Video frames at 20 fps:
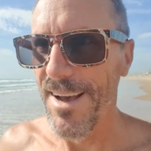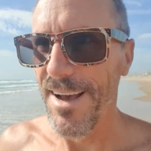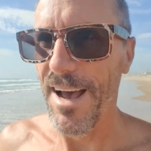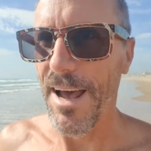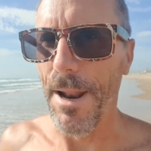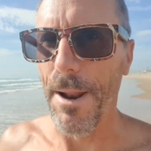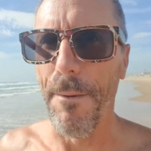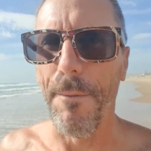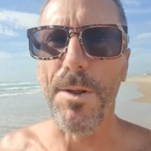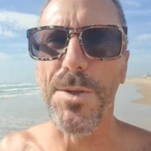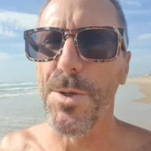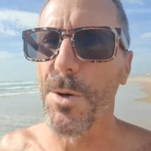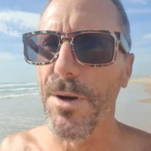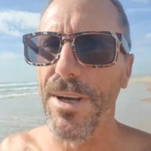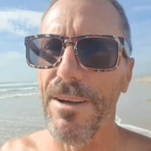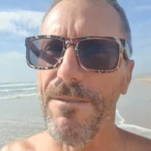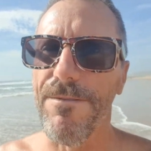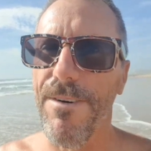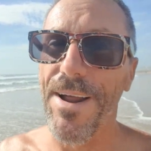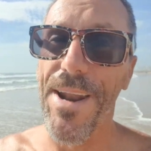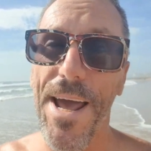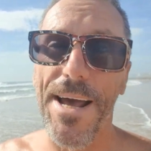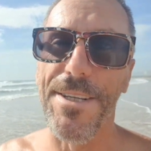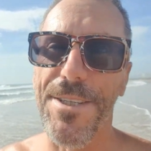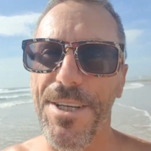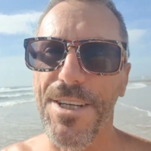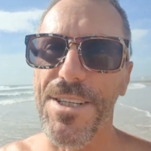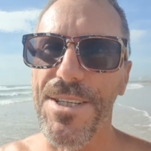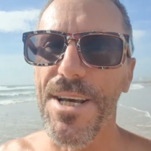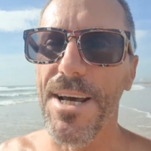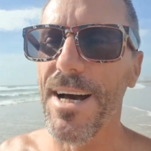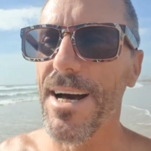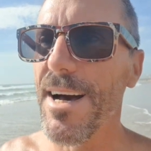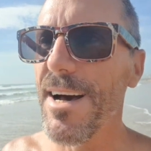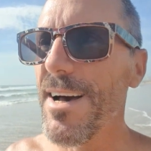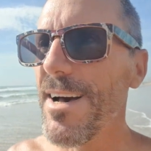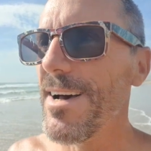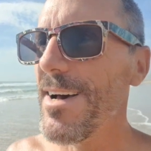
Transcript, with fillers: and I'm not talking finances here,